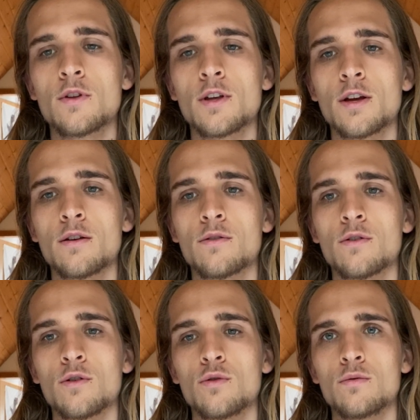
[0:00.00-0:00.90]
Yeah,
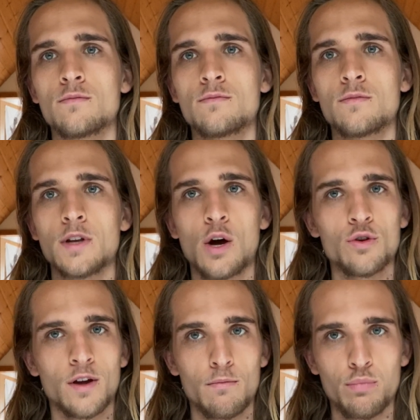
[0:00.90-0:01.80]
so, and how
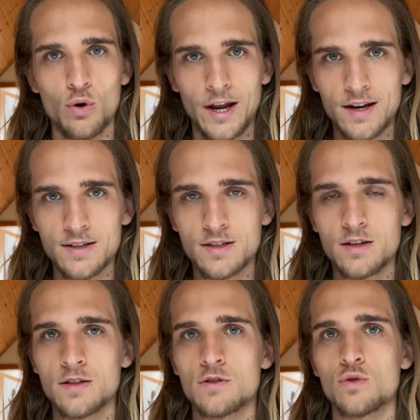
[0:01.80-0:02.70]
you can practice it
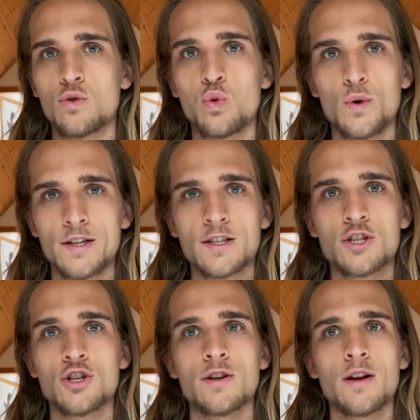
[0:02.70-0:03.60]
is to
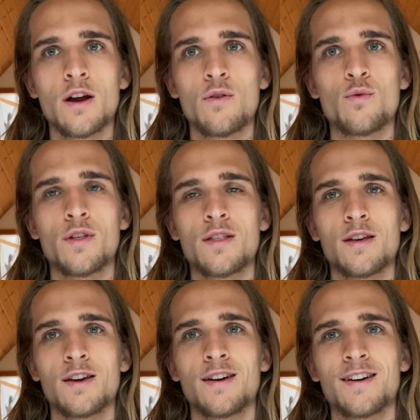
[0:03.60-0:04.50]
question
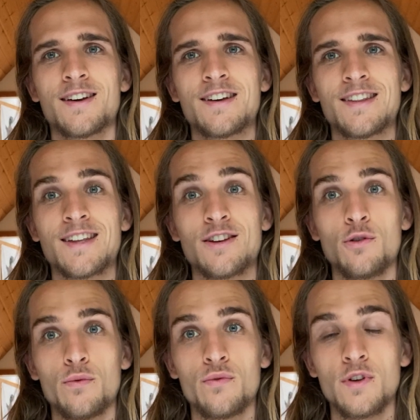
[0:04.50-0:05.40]
everything that you
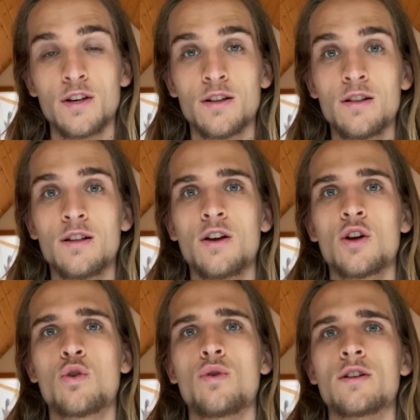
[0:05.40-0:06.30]
feel,
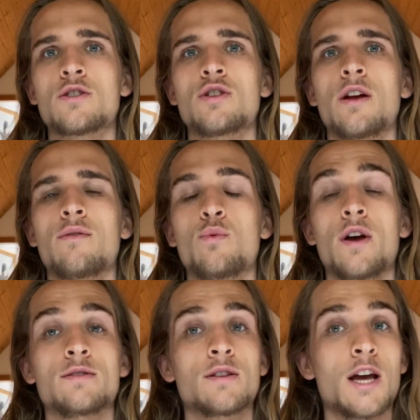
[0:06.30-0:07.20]
question where
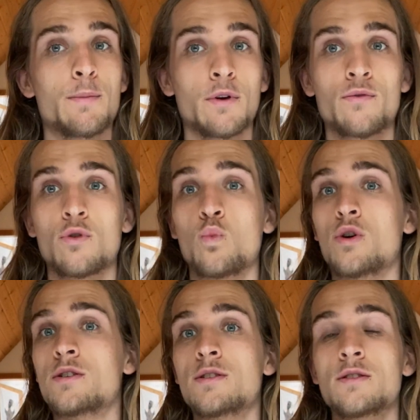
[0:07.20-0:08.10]
is it coming from, what
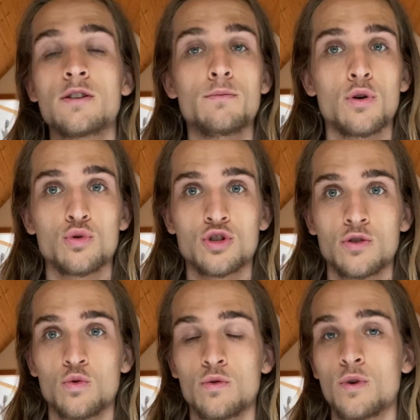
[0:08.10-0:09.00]
is this
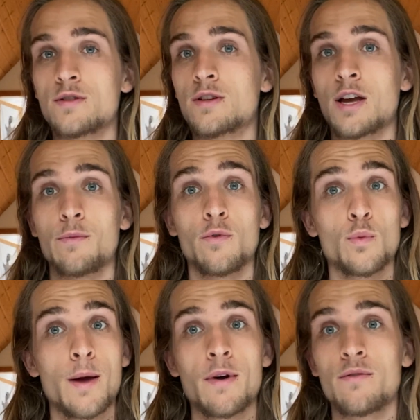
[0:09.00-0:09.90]
emotion, where is it coming
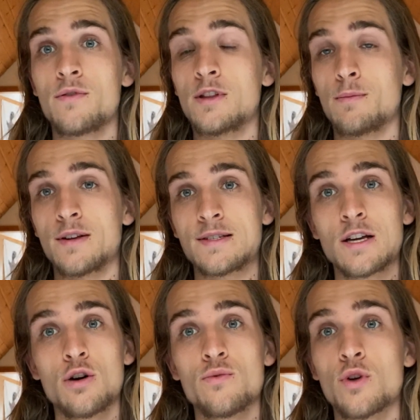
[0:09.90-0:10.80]
from, am I feeling
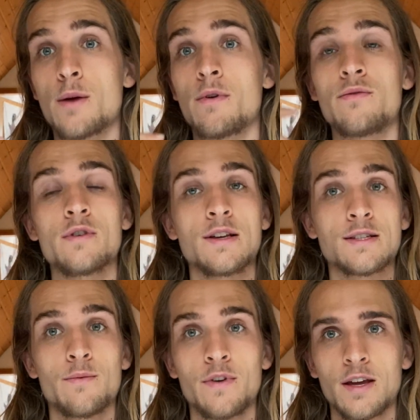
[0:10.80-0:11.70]
myself or am I feeling
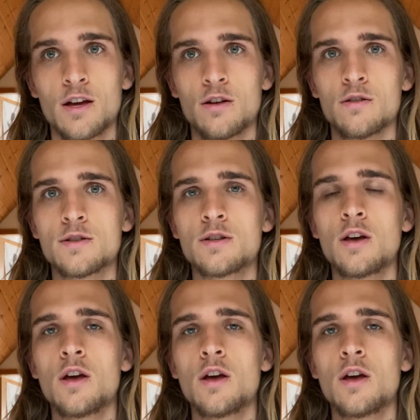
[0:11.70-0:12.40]
something else,